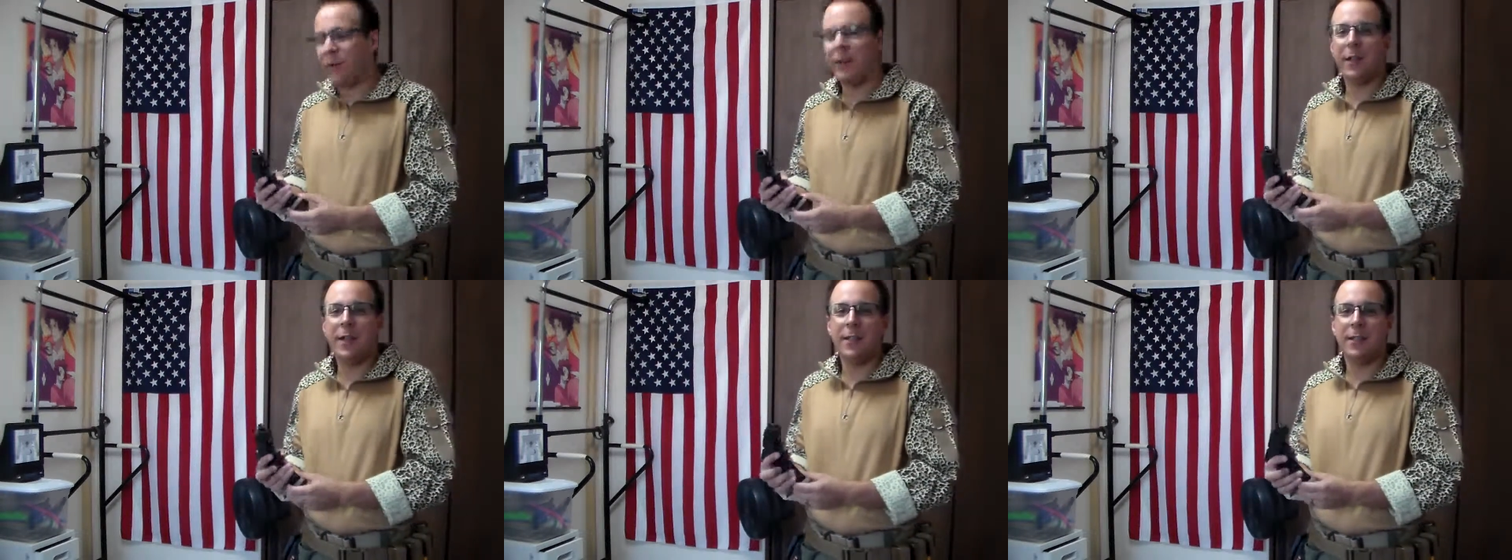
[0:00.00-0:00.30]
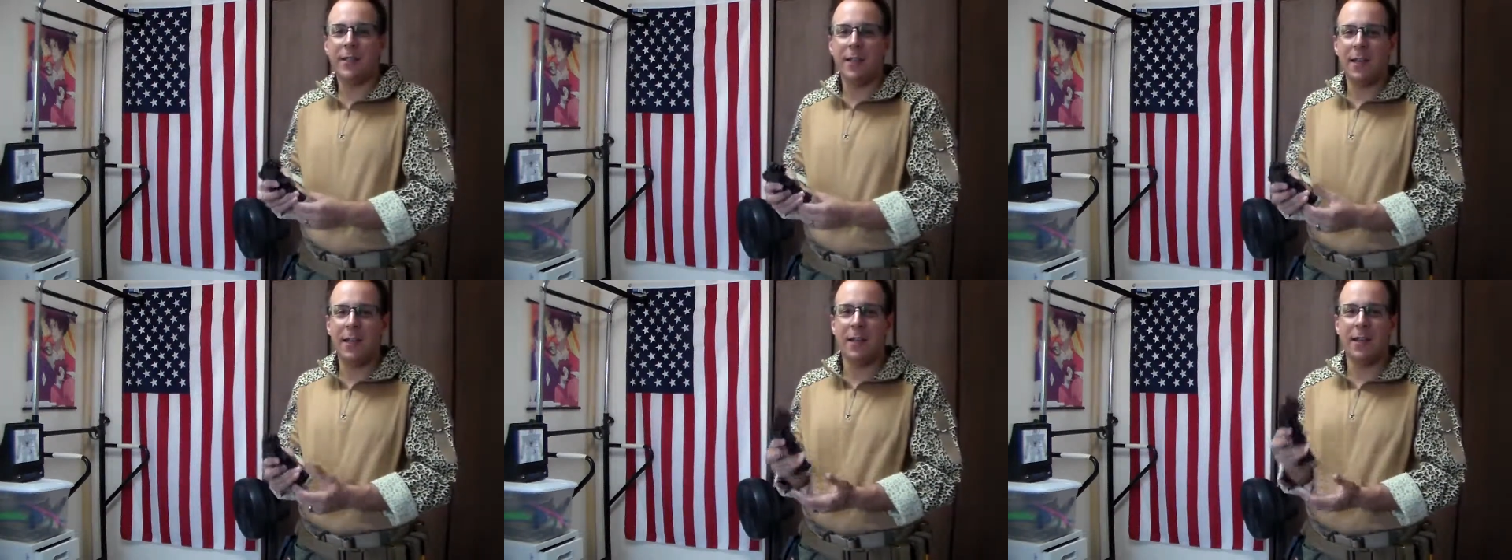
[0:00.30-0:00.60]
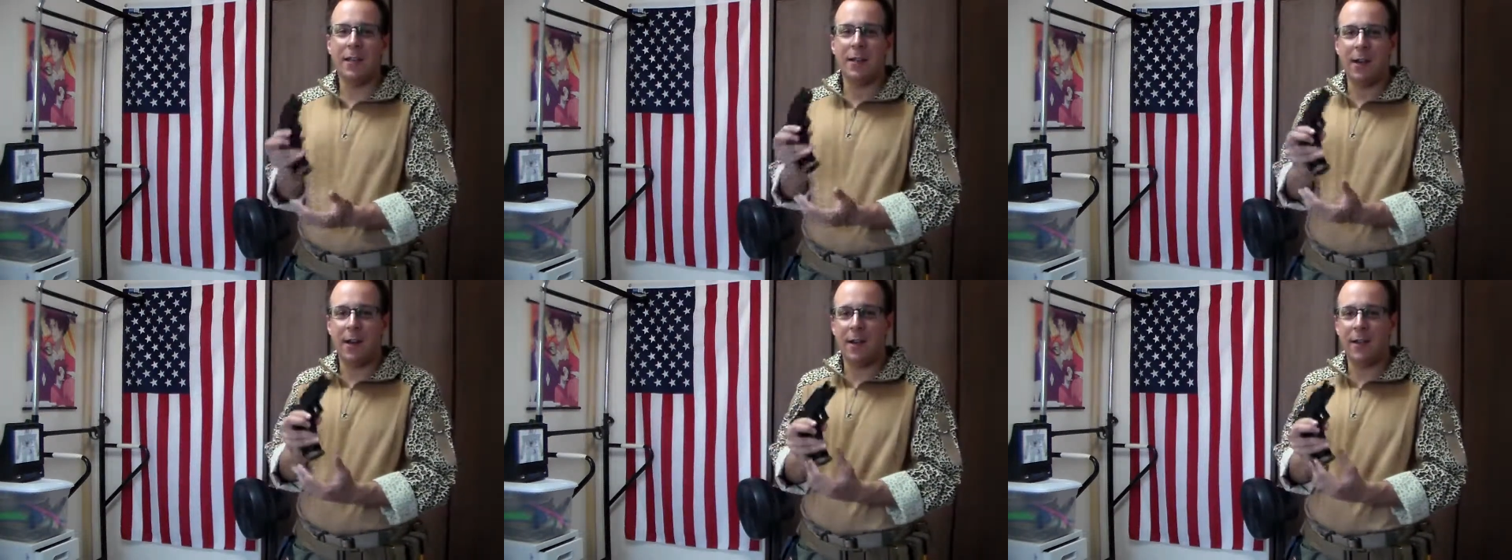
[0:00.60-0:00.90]
When they
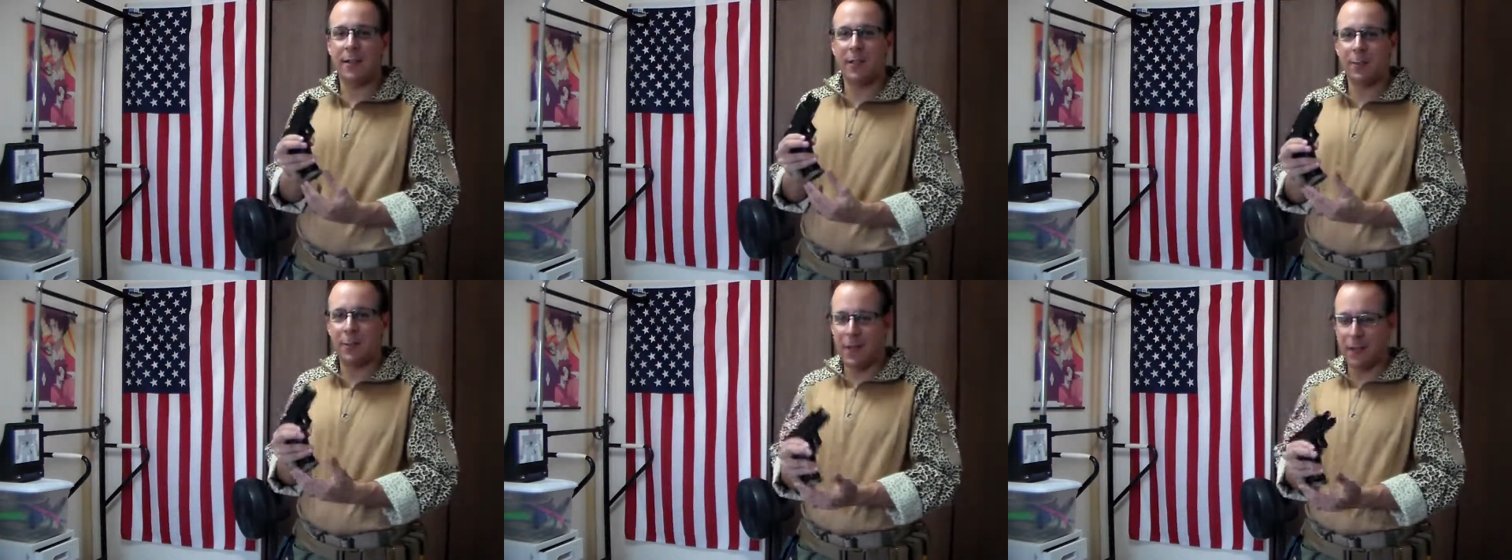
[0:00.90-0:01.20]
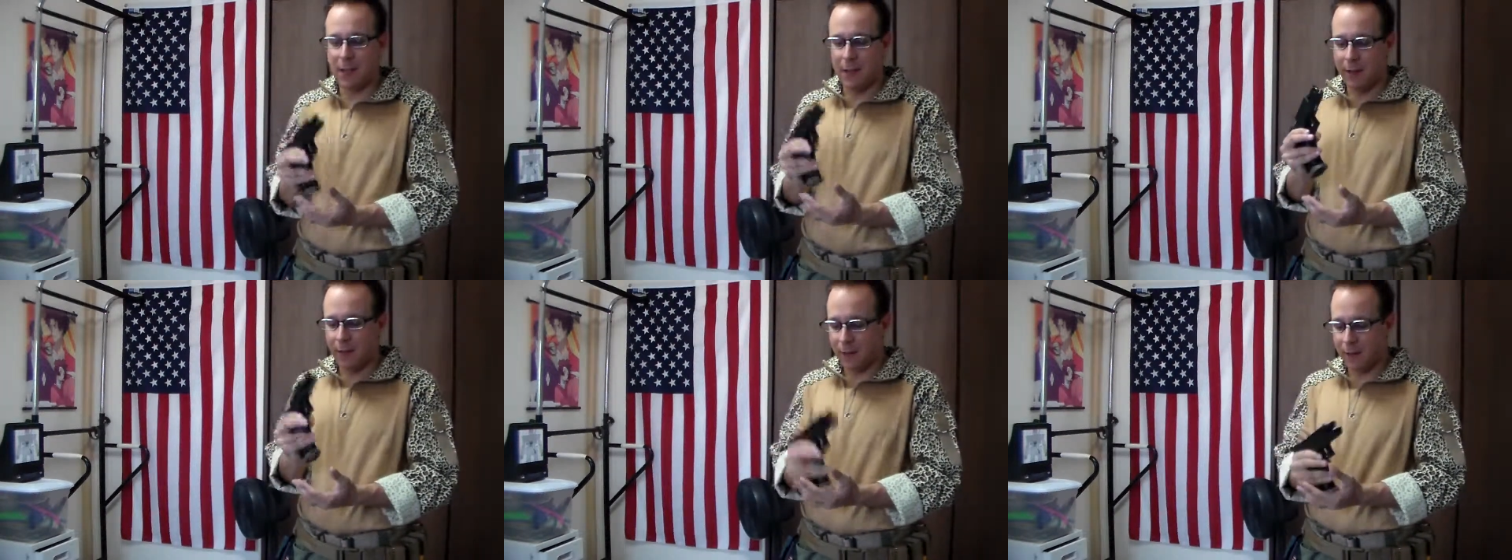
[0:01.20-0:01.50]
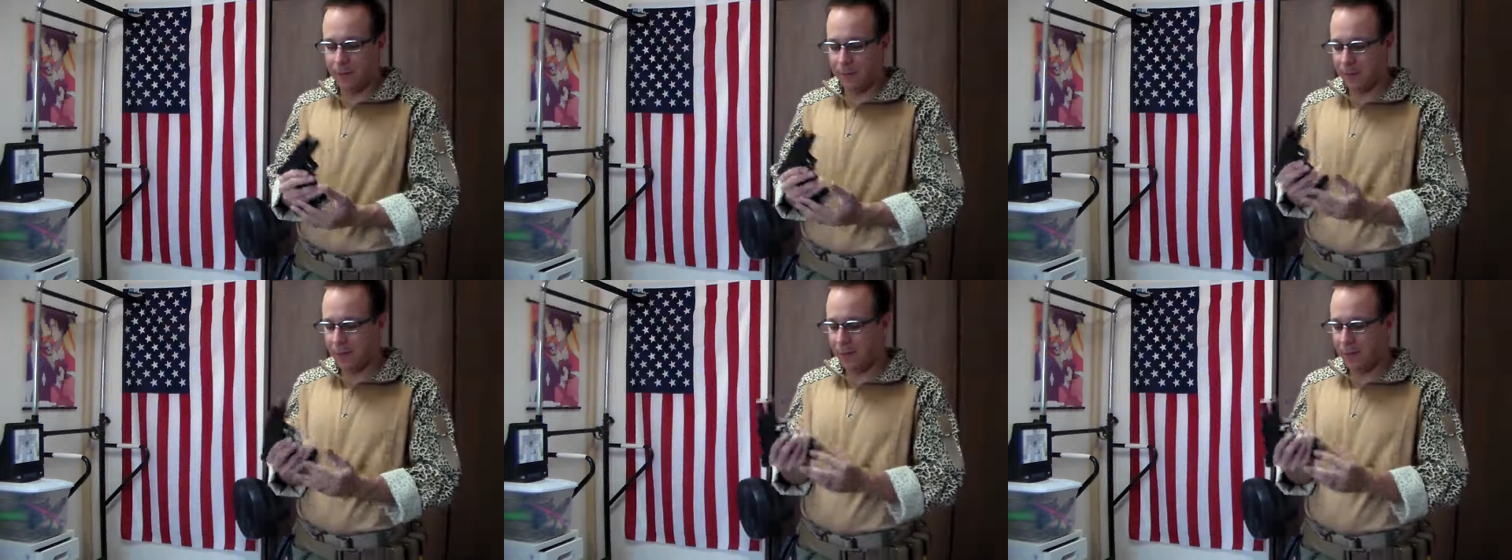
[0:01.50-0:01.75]
say God speed,